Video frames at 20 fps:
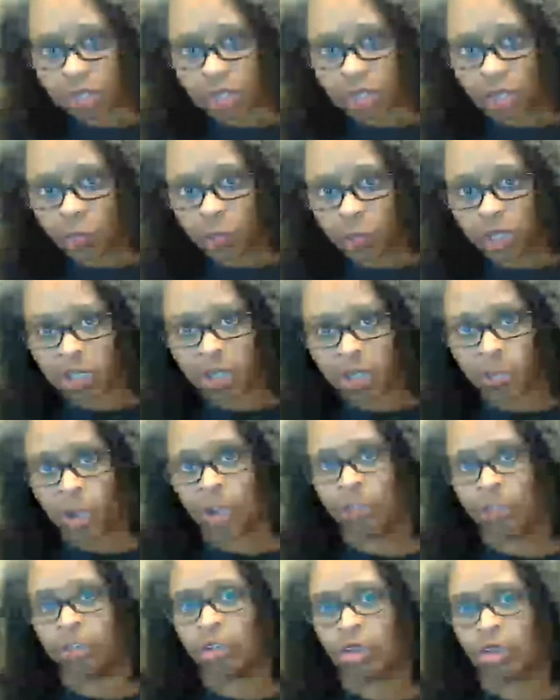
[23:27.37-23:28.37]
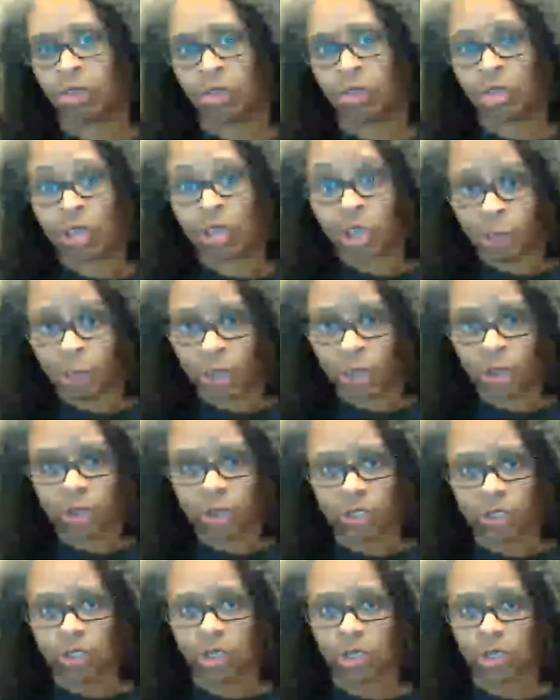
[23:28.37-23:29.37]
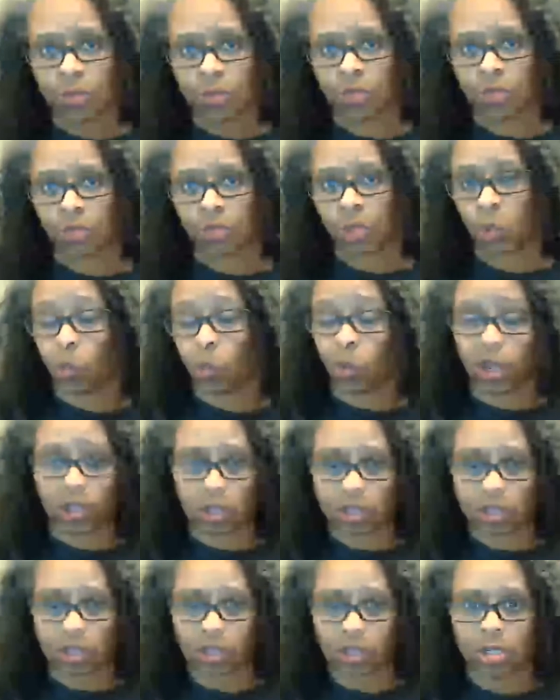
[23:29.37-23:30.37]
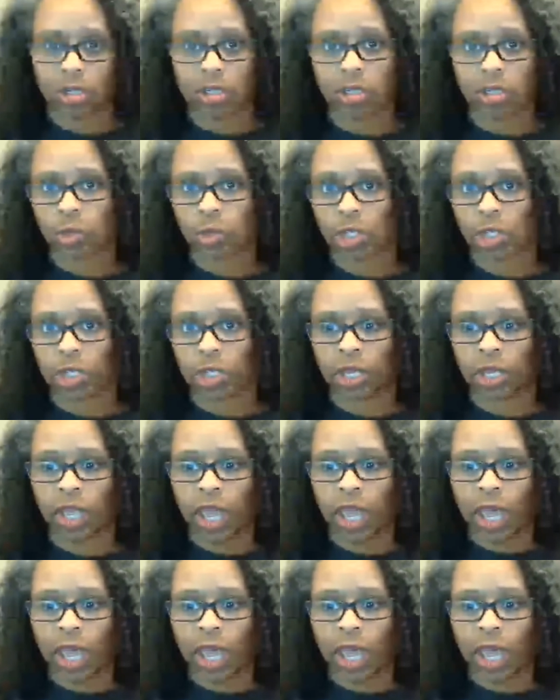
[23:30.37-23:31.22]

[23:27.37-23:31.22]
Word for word: that we end up having to think about in terms of the way that the discipline